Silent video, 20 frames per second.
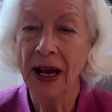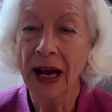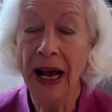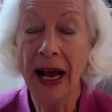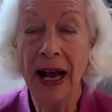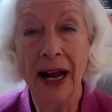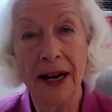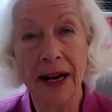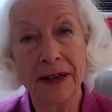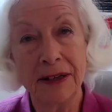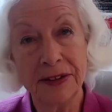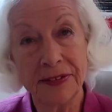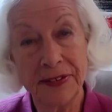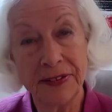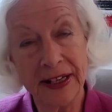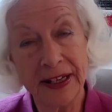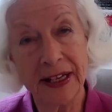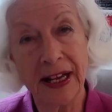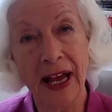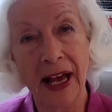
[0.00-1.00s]
and
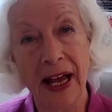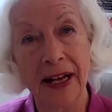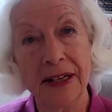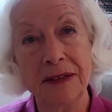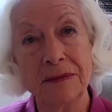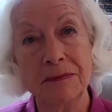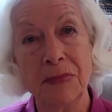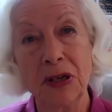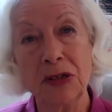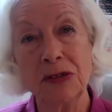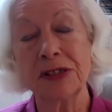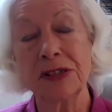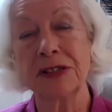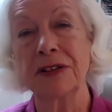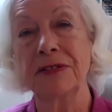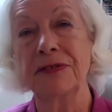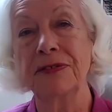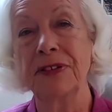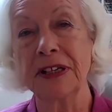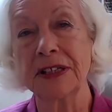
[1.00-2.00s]
they can most
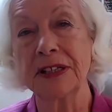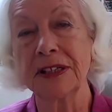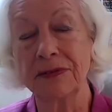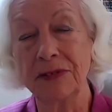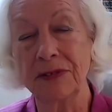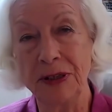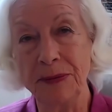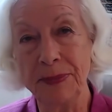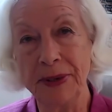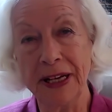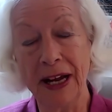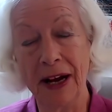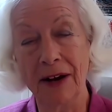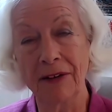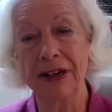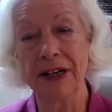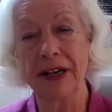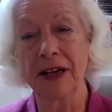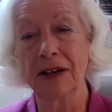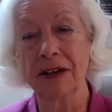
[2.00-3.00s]
effectively be
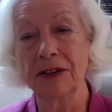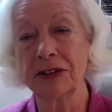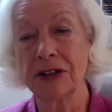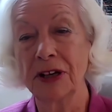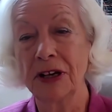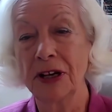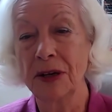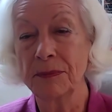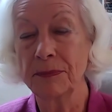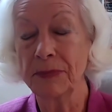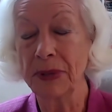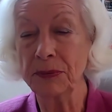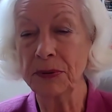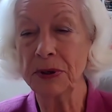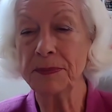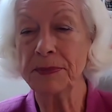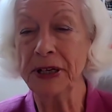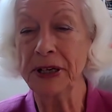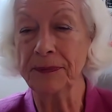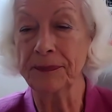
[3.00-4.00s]
carried out by
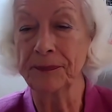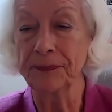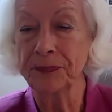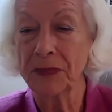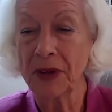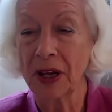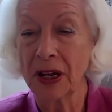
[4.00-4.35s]
women.